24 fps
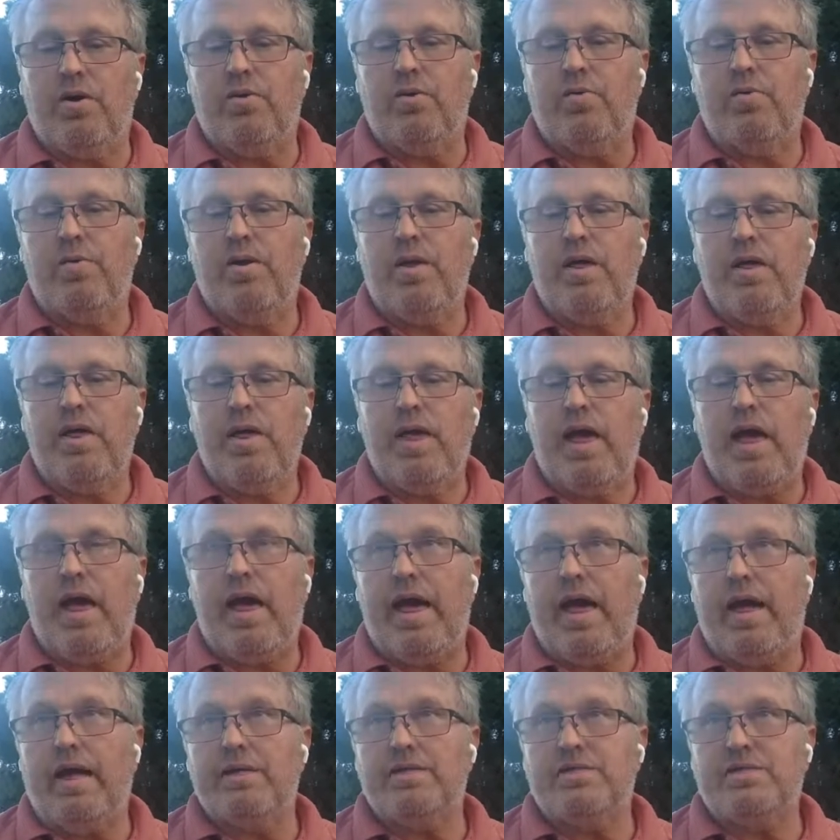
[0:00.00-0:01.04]
know,
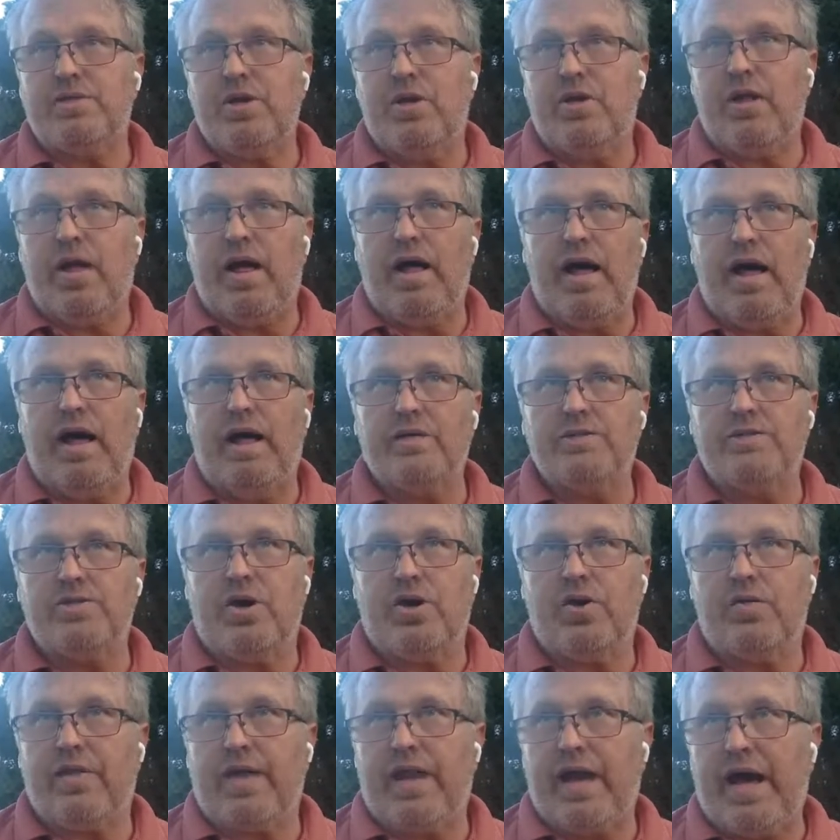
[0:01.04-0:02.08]
and so the odds
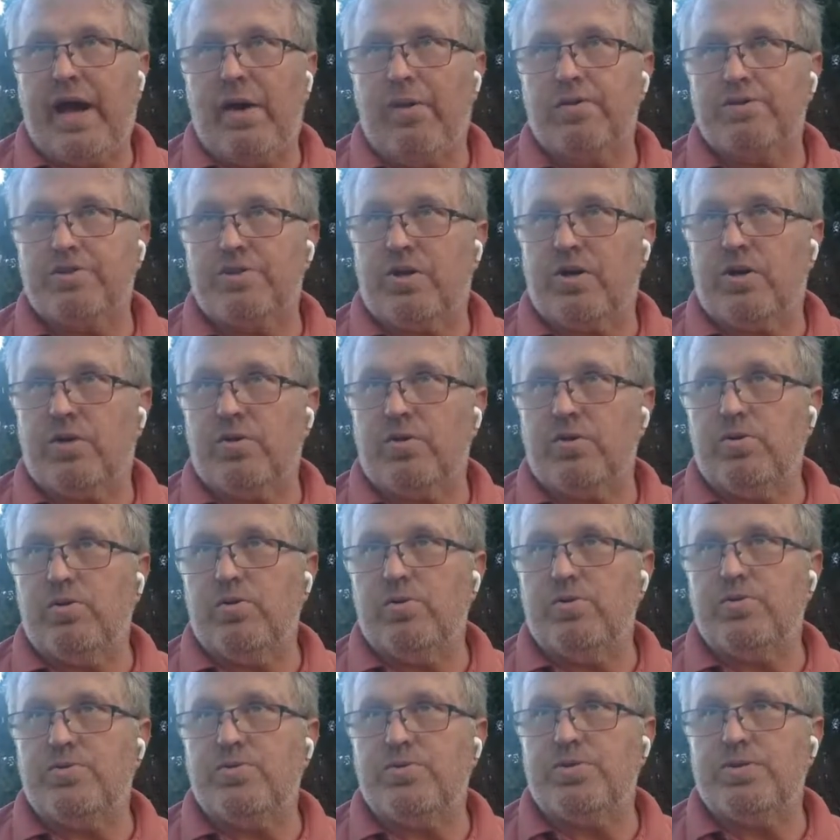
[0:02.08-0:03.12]
are that I was going to
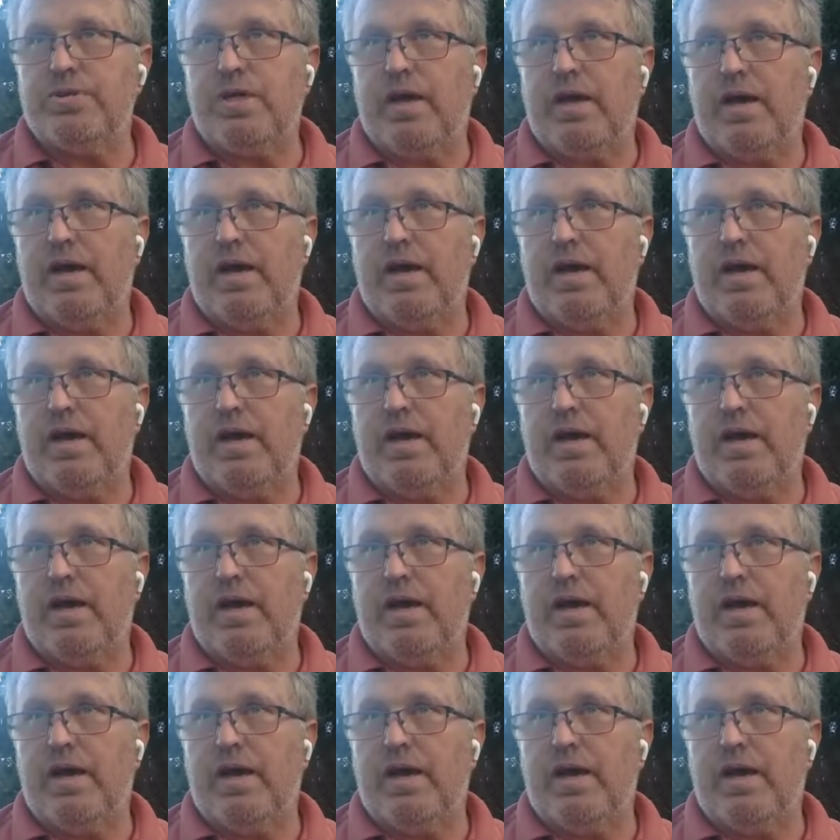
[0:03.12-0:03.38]
lose